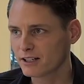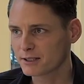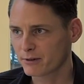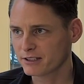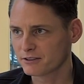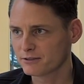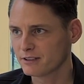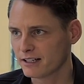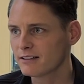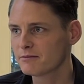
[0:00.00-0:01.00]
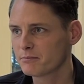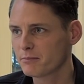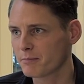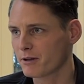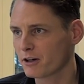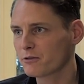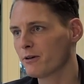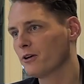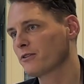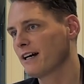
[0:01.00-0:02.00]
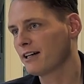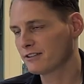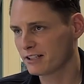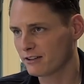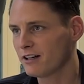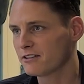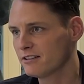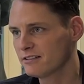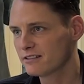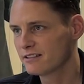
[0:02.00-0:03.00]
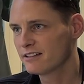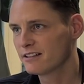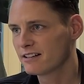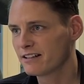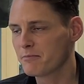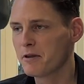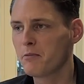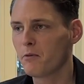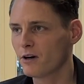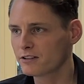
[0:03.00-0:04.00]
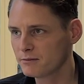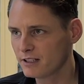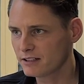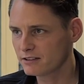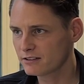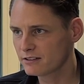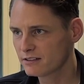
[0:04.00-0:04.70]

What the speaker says: A lot of brands are doing that. But because we also add our technology, then people wash them less